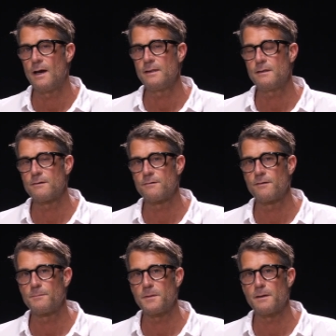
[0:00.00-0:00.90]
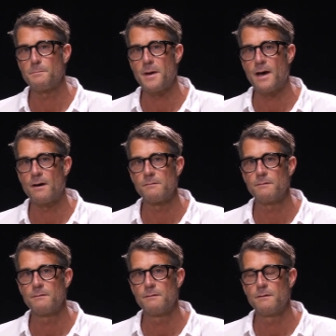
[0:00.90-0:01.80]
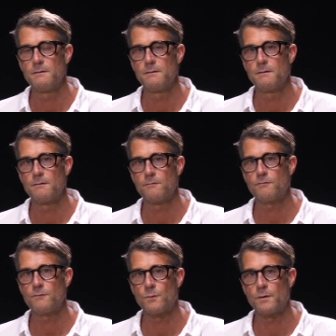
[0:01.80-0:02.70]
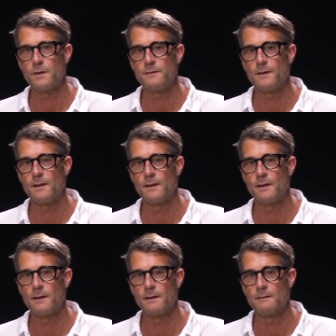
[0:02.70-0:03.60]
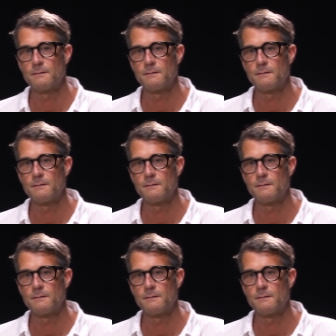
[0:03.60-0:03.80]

I think there's something about storytelling